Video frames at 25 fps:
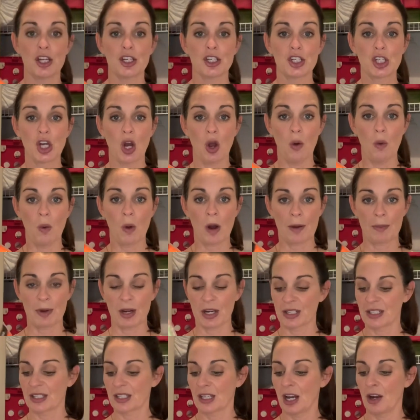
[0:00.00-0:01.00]
Toe
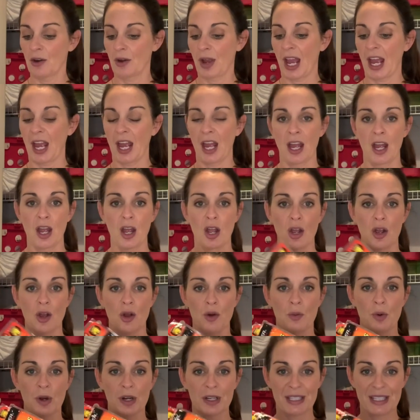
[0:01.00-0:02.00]
warmers. Okay,
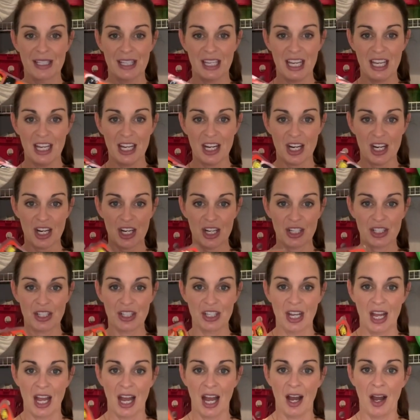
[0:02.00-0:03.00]
we're skiers.
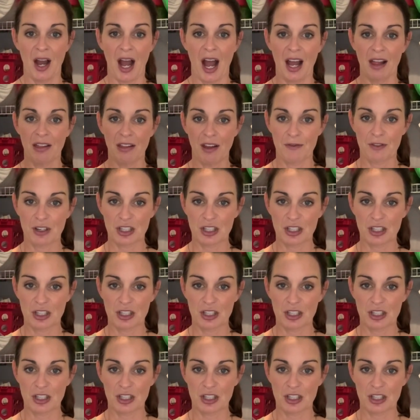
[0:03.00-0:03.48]
I love